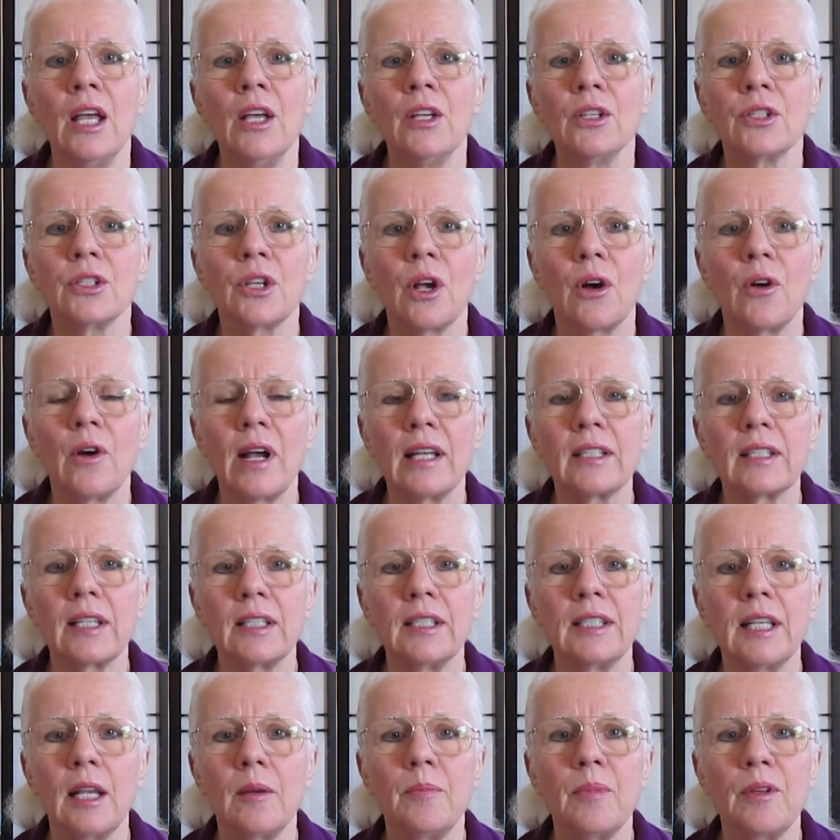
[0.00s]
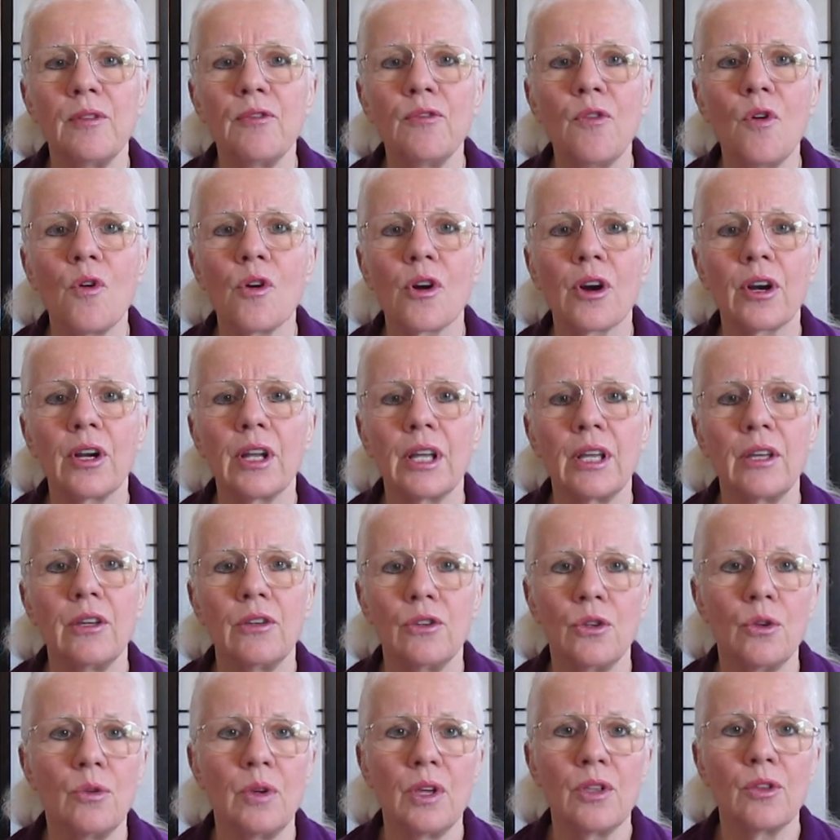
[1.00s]
So as I said before,
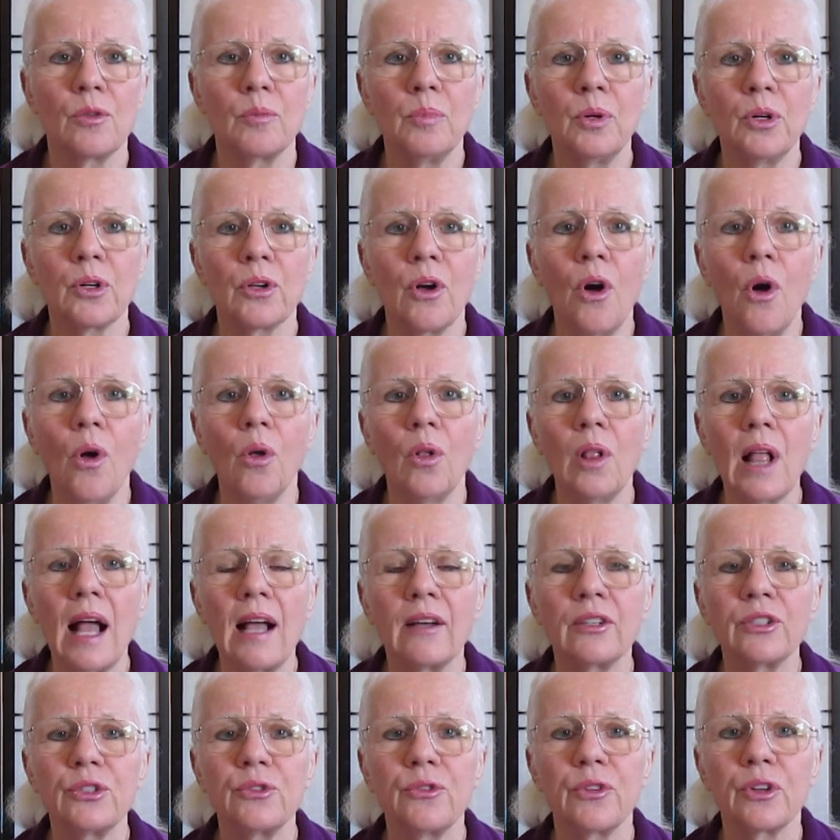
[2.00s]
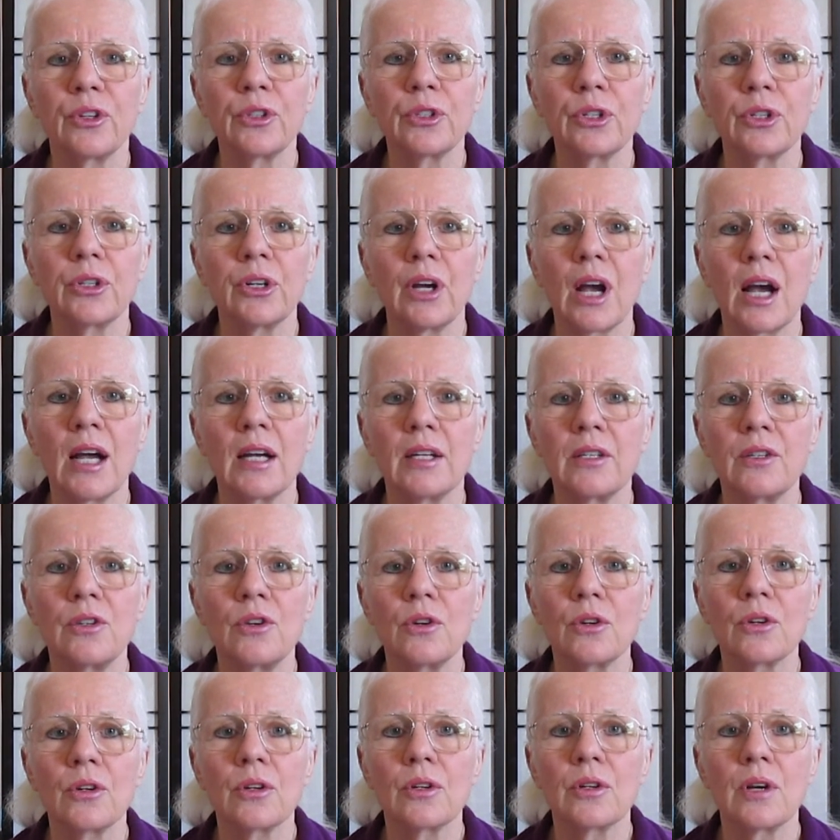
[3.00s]
you either put a whole house filter on
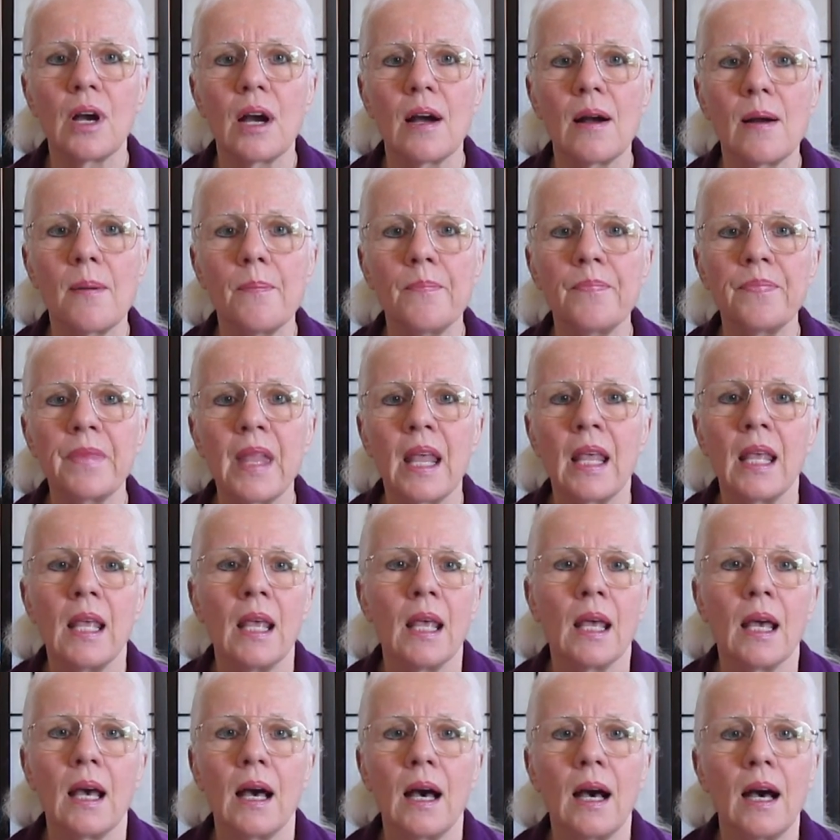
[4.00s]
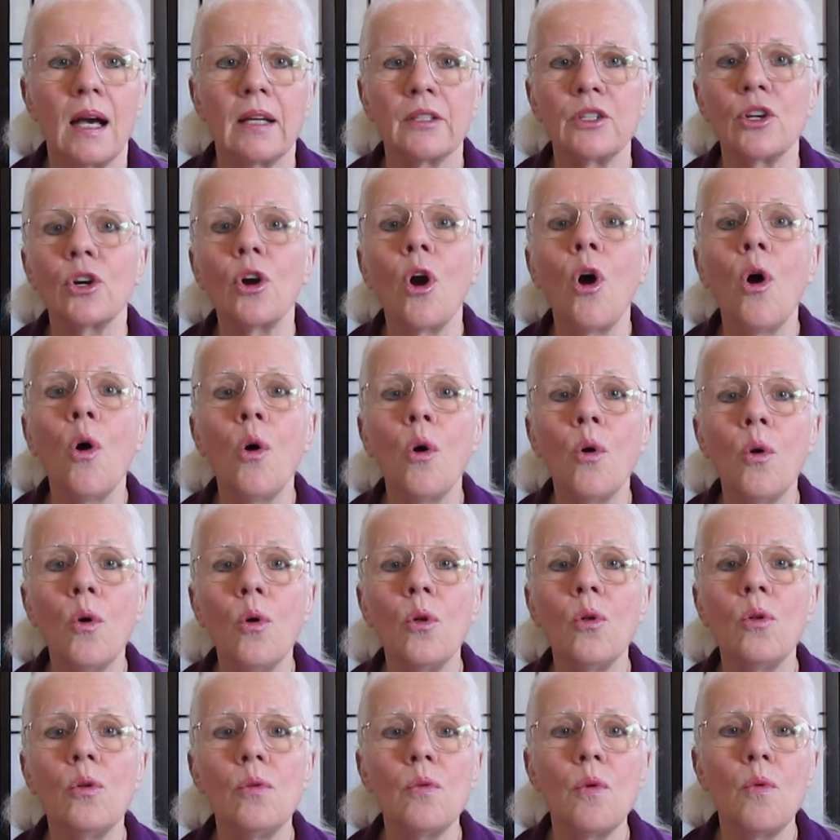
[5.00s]
your
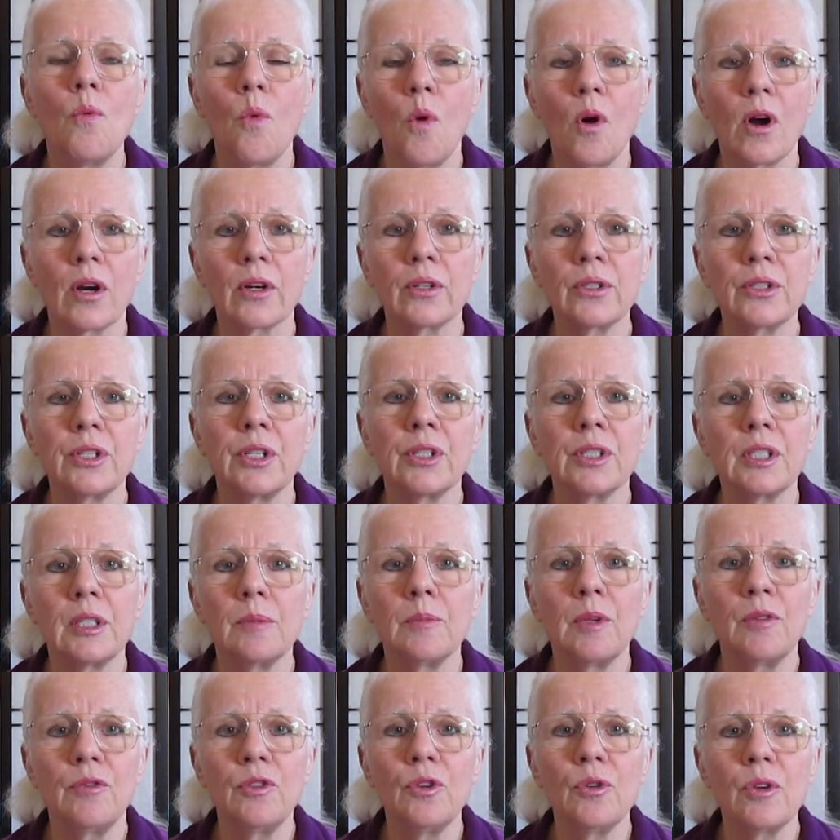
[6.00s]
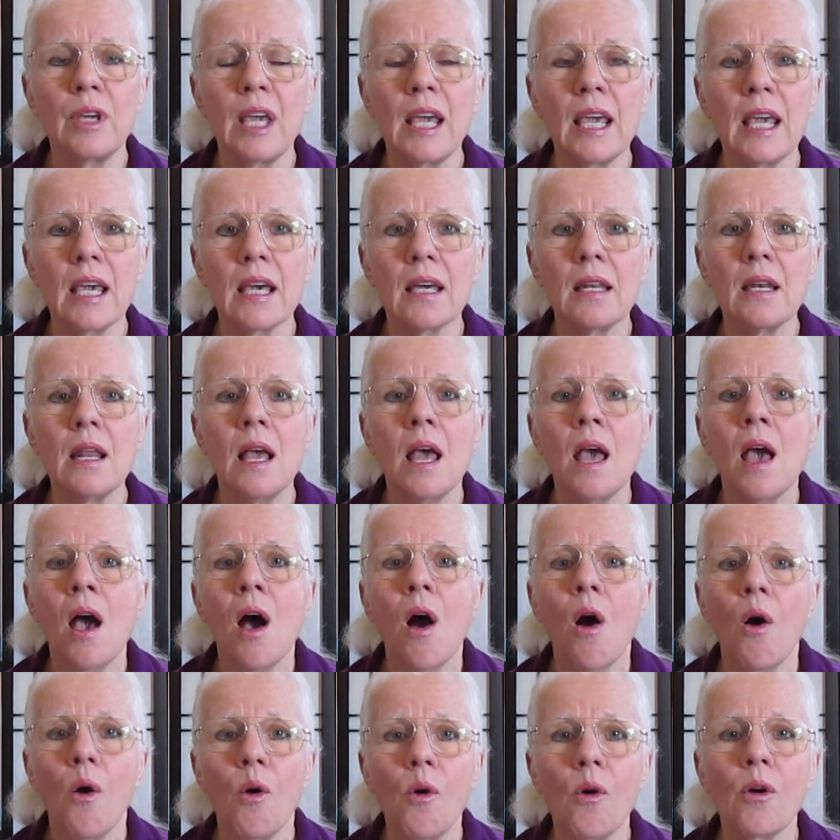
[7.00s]
whole water system if you can,
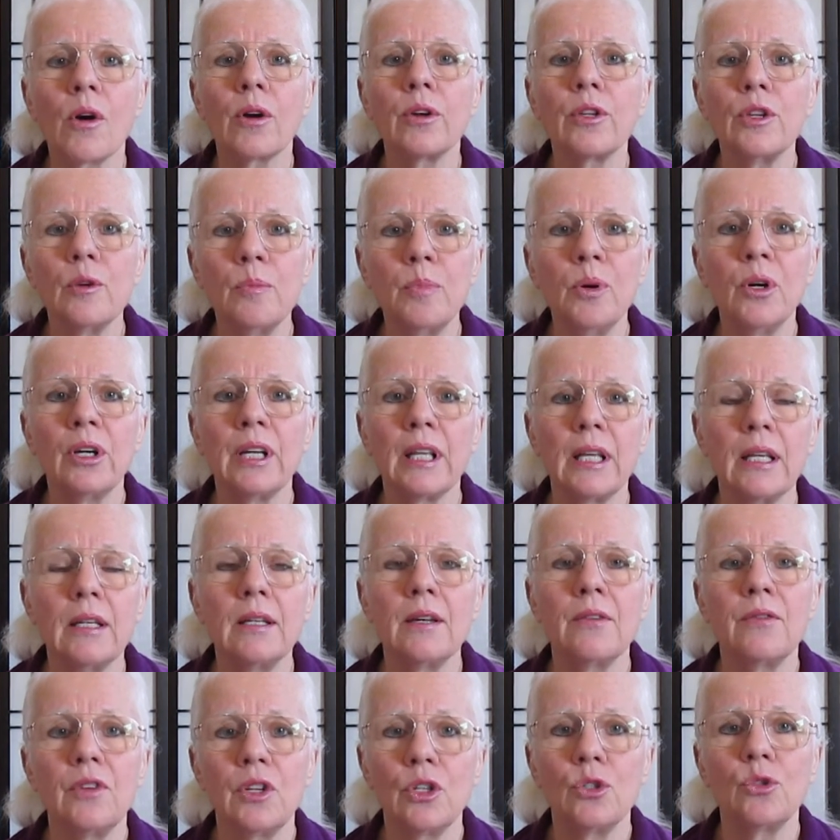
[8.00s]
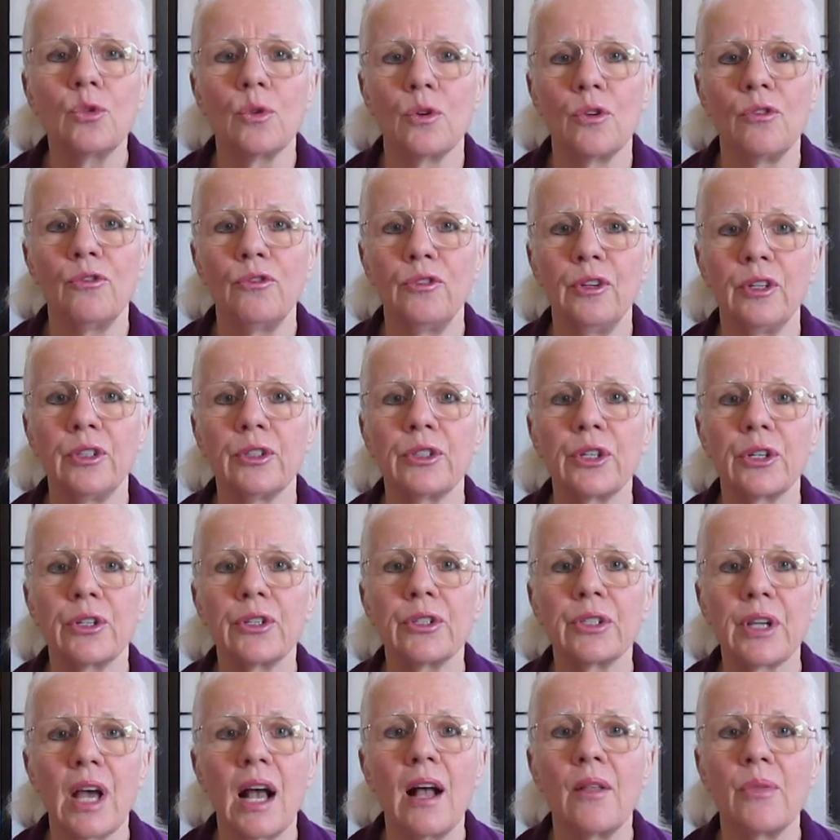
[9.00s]
or you put individual
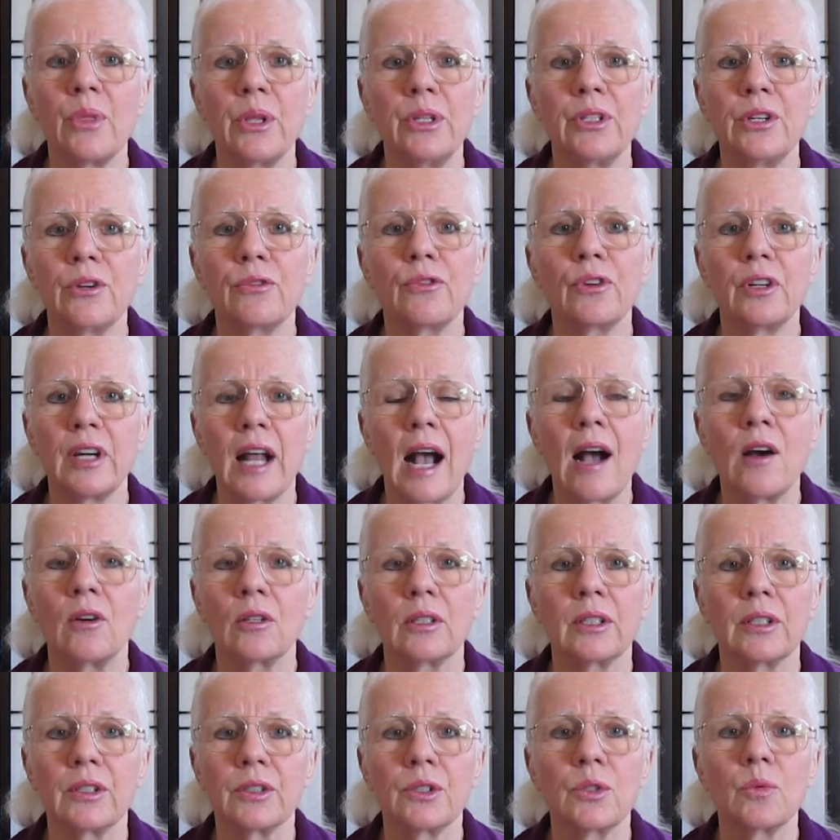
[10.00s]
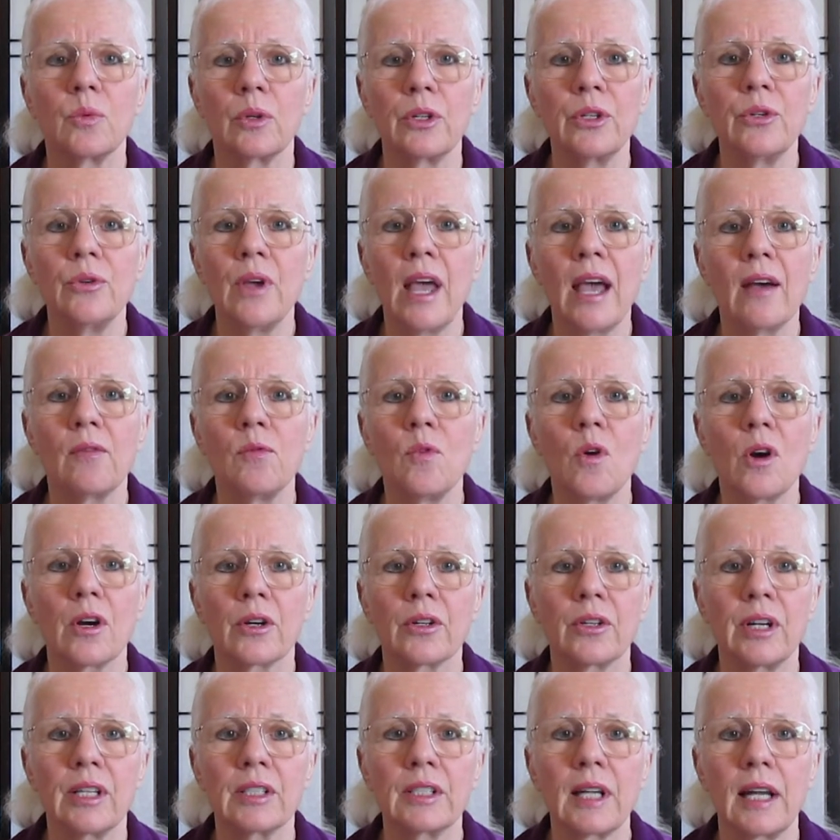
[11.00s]
filters on the different outlets where you have
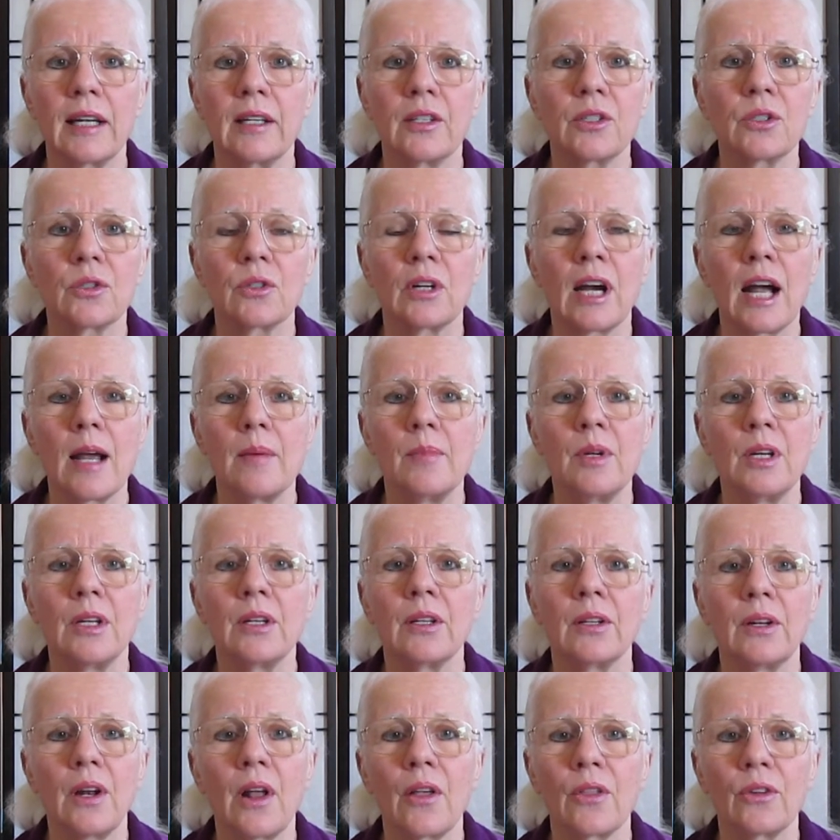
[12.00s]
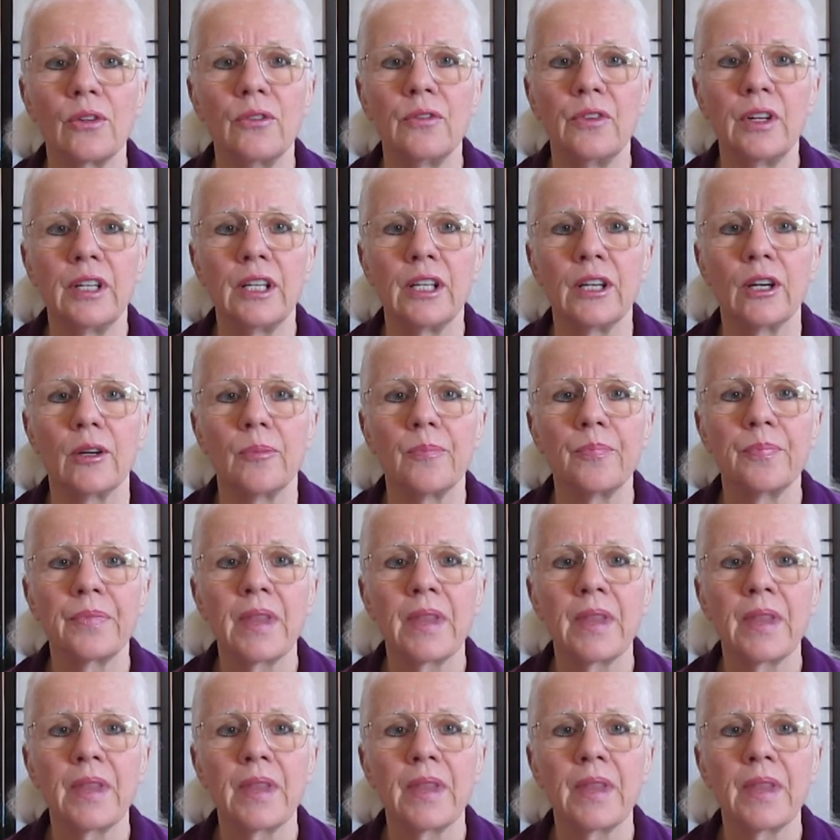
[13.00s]
water, as I described in another video.